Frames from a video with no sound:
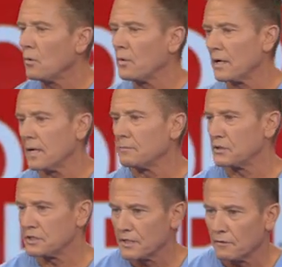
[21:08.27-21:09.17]
when it comes
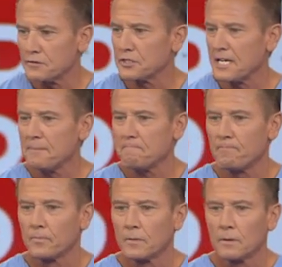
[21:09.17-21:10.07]
to self-esteem.
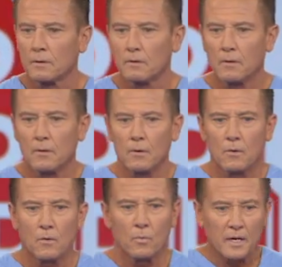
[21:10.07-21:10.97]

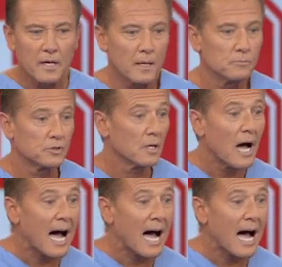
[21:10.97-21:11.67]
When it comes to,